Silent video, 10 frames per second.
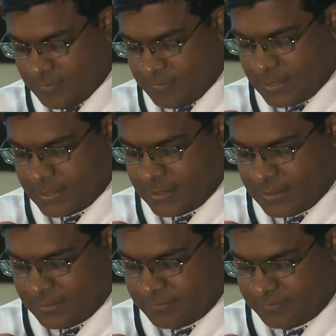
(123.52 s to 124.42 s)
But
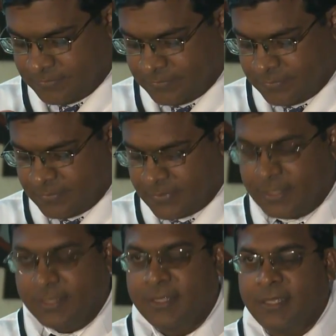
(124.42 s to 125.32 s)

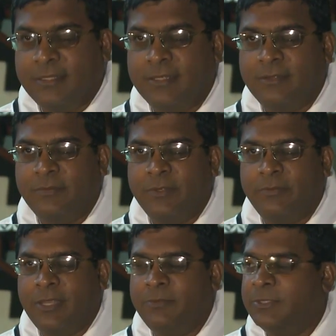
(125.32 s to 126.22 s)
I think we
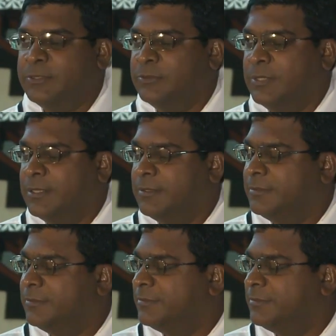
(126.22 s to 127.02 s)
were able to.